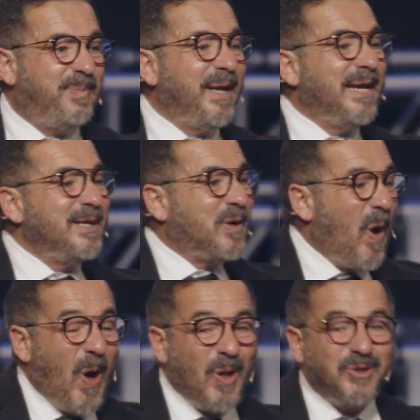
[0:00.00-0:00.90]
but he didn't
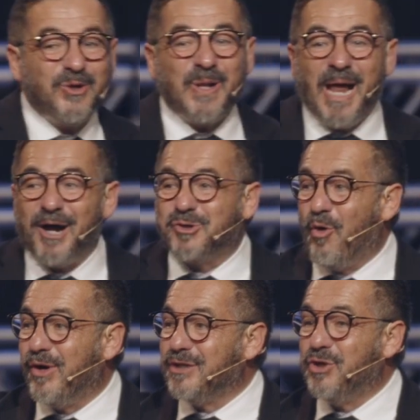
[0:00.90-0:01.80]
call you
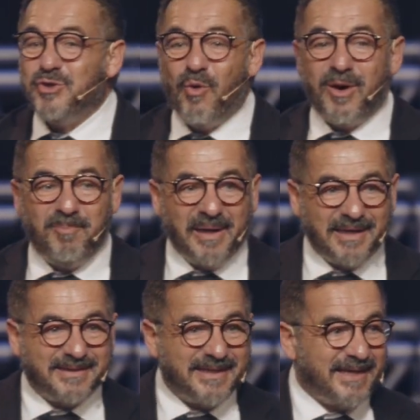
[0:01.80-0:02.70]
according to your
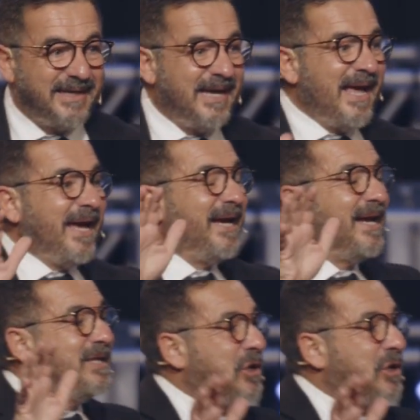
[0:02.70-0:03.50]
ability. He didn't